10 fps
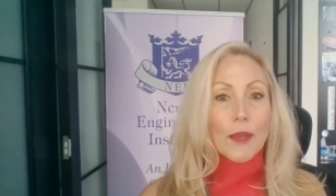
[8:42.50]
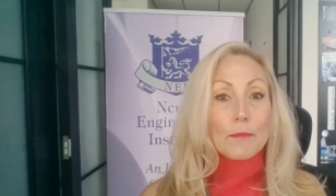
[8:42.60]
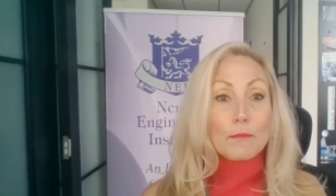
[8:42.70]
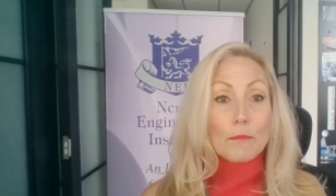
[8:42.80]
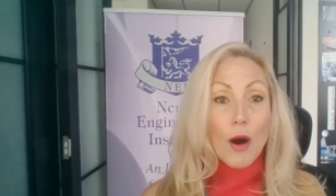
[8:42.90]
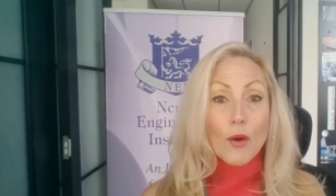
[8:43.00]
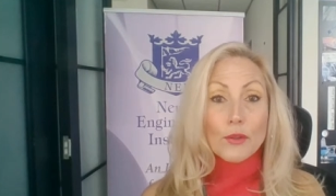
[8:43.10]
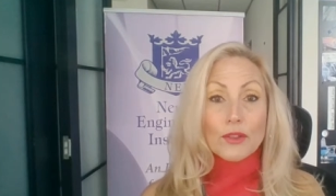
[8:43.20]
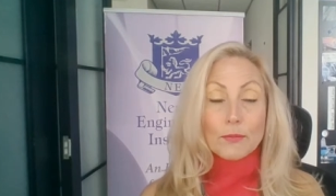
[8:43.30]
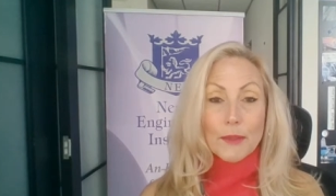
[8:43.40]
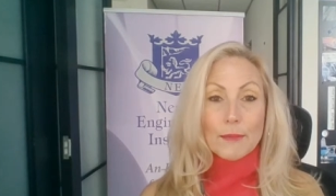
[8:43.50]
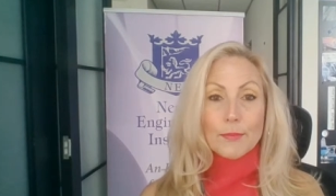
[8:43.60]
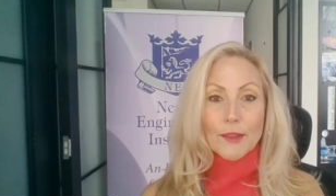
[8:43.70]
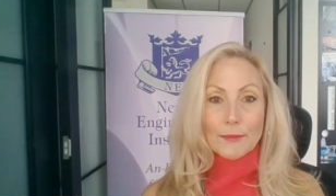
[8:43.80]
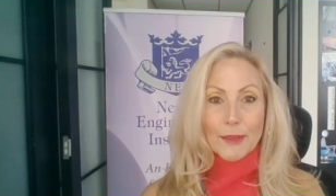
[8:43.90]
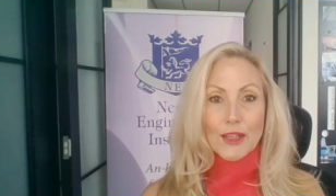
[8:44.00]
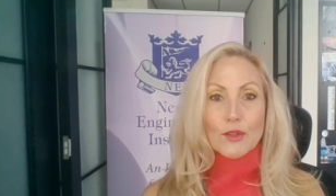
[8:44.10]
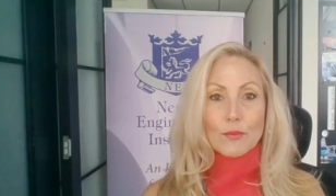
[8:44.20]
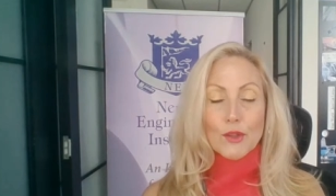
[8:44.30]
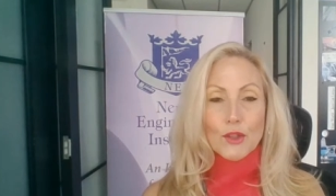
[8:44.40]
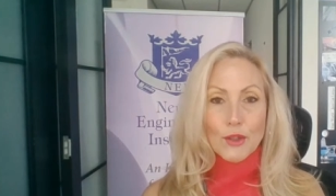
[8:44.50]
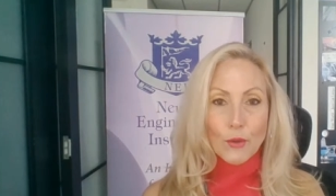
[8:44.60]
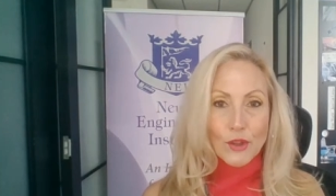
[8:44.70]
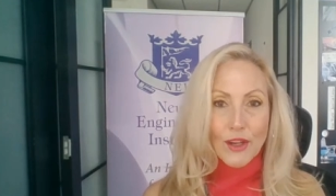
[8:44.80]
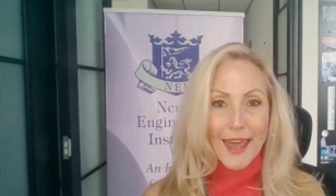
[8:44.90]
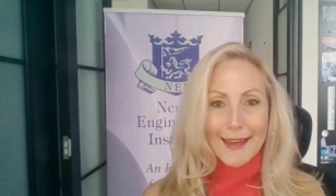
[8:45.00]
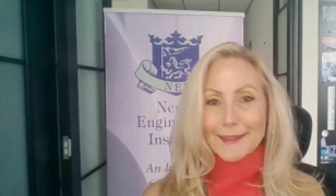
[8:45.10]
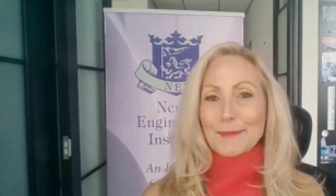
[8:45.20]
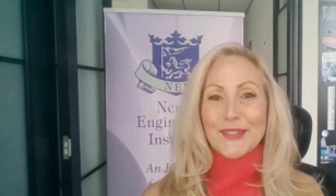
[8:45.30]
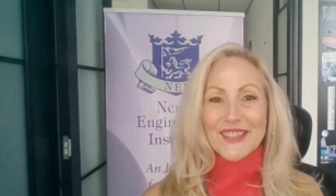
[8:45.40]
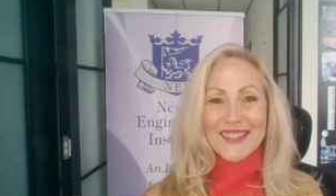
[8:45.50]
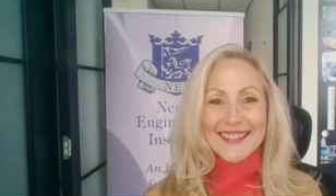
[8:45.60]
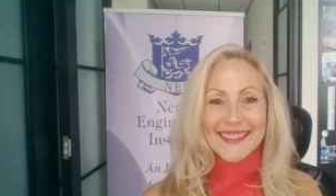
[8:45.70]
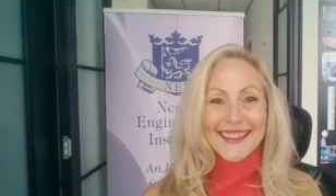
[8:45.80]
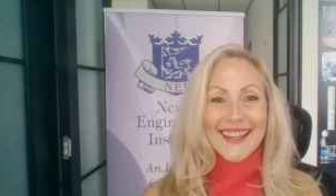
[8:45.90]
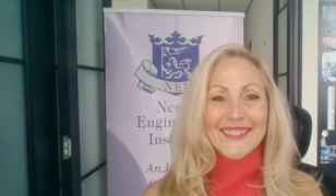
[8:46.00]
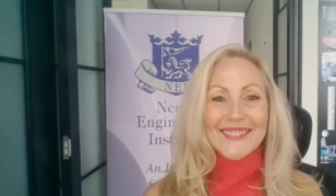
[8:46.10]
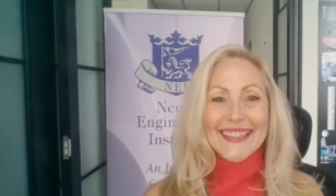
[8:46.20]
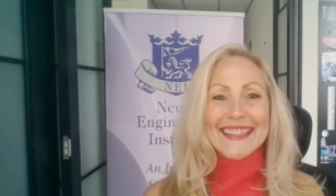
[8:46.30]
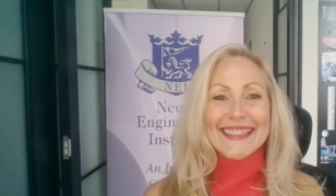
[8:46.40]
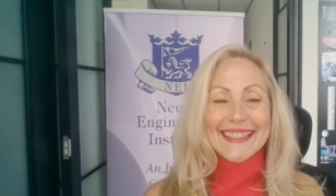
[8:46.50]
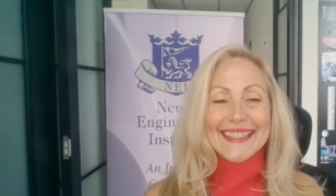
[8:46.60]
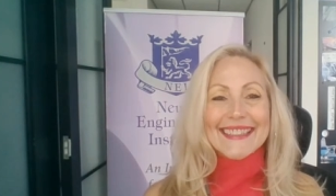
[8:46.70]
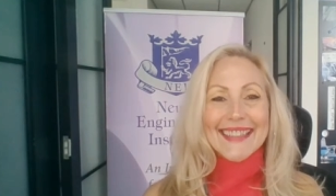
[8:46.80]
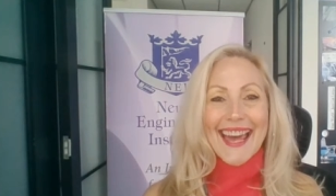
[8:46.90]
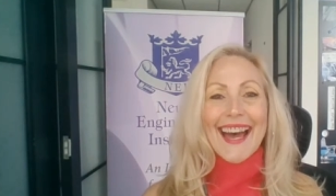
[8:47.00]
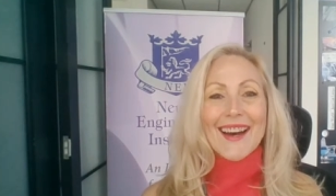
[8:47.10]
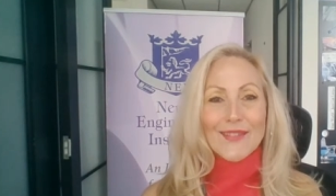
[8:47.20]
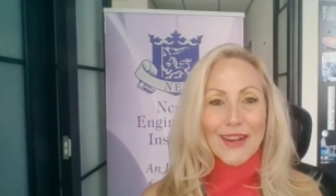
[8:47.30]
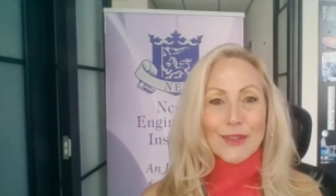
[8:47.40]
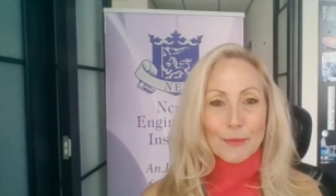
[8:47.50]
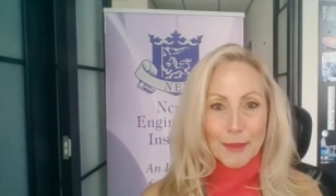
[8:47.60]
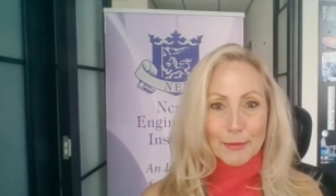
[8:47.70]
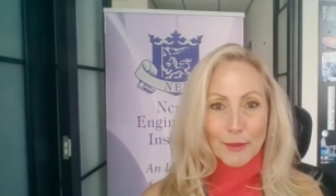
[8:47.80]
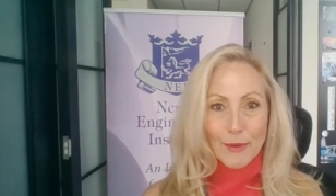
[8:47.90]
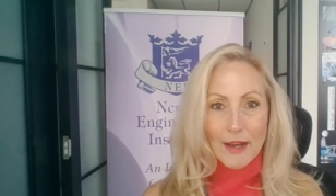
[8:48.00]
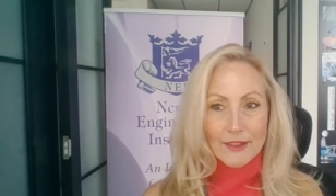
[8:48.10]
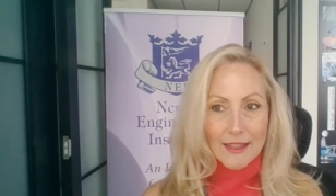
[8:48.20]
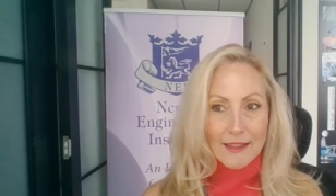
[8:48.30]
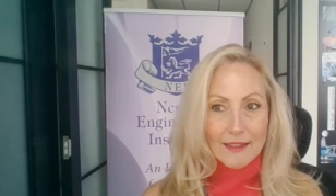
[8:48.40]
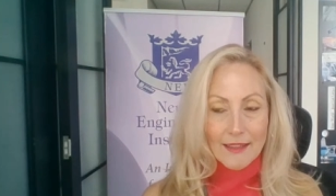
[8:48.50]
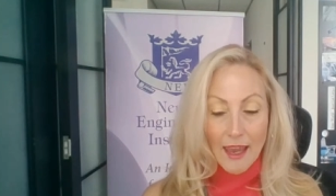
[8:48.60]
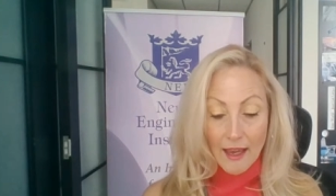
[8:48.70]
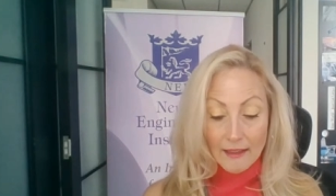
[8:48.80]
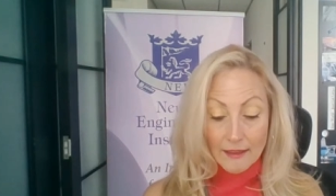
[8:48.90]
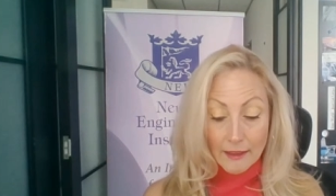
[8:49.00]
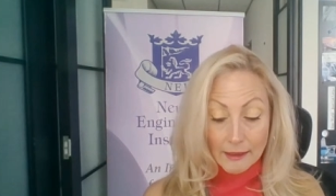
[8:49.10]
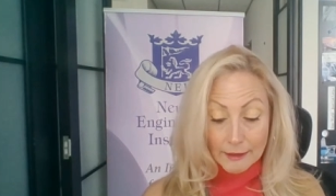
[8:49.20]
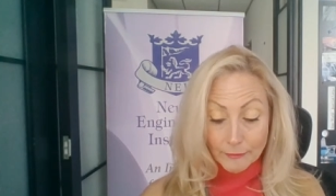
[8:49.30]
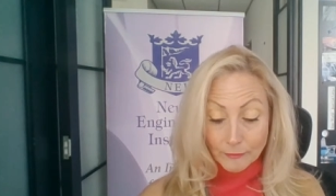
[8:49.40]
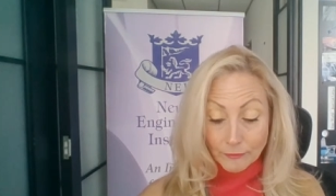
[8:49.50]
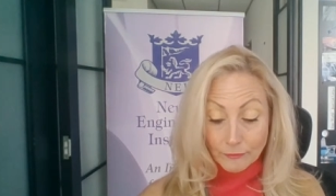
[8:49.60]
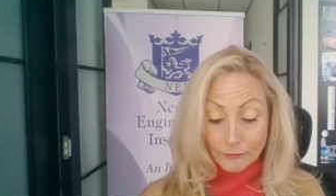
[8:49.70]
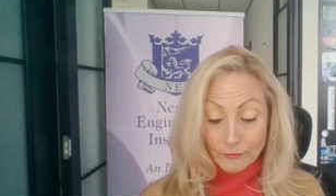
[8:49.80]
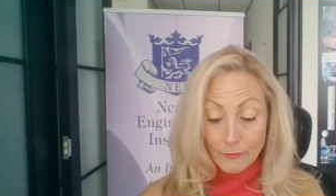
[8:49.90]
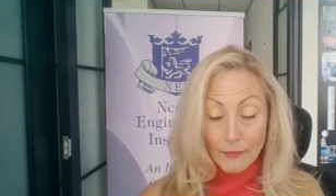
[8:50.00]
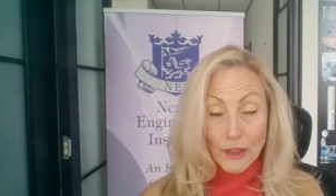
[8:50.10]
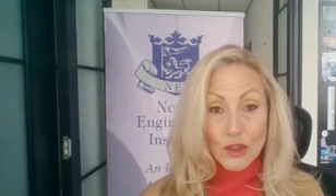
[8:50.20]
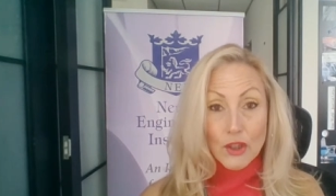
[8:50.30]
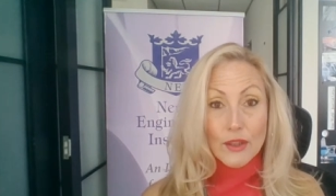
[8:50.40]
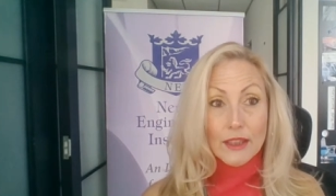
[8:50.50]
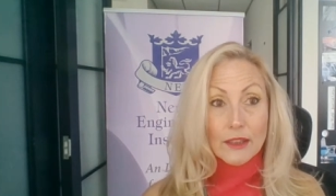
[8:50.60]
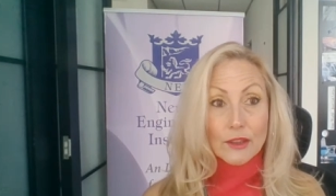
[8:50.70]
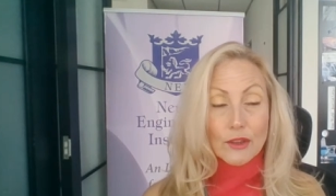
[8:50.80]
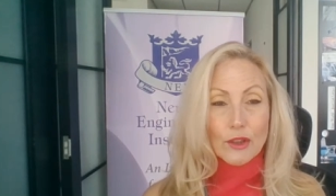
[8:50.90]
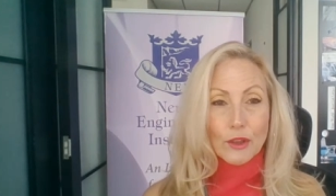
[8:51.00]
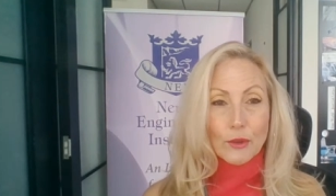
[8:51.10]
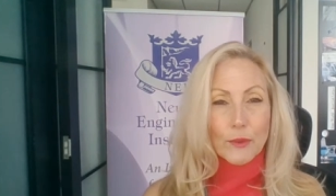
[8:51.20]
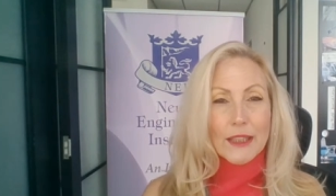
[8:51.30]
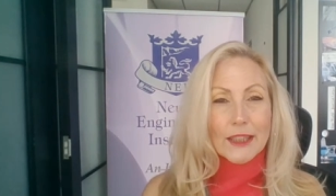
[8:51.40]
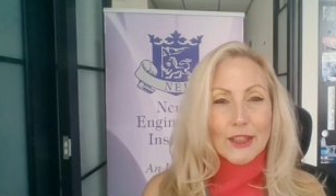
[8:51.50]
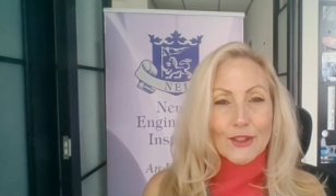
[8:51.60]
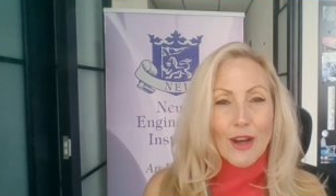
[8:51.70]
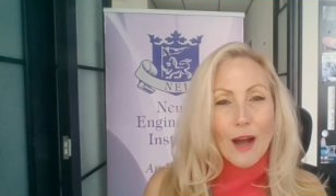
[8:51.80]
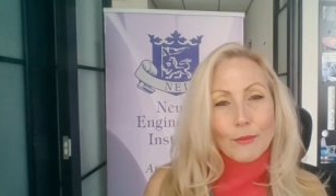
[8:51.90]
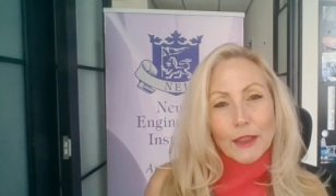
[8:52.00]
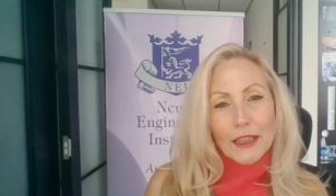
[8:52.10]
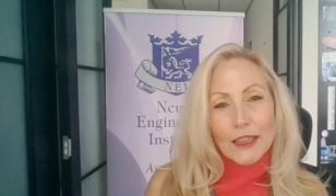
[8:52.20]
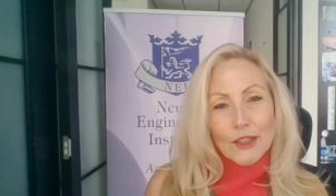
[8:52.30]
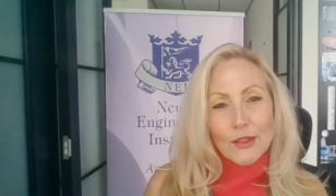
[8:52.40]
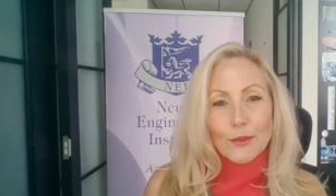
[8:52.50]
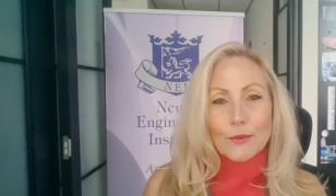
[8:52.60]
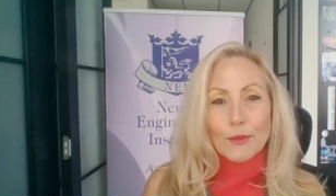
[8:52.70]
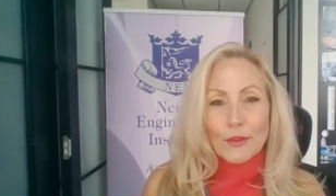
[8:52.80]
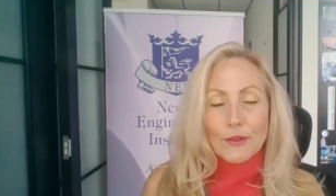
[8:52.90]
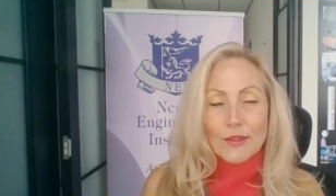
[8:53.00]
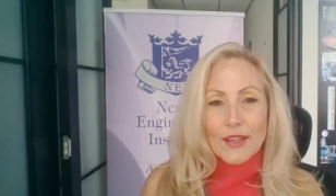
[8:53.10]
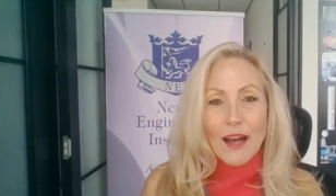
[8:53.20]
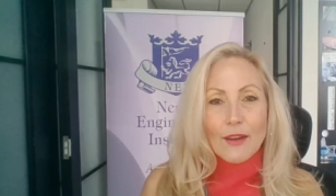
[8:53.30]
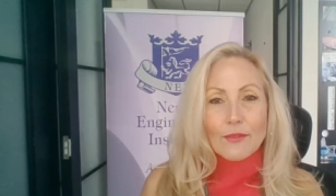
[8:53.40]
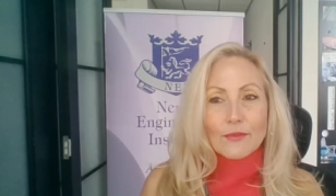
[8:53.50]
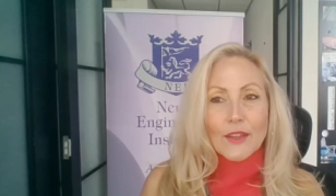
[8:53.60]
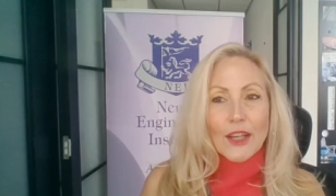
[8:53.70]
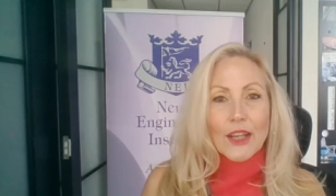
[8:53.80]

Most people, because we're social animals, we need to have other people around us. And to the degree that you're not really in tune with yourself,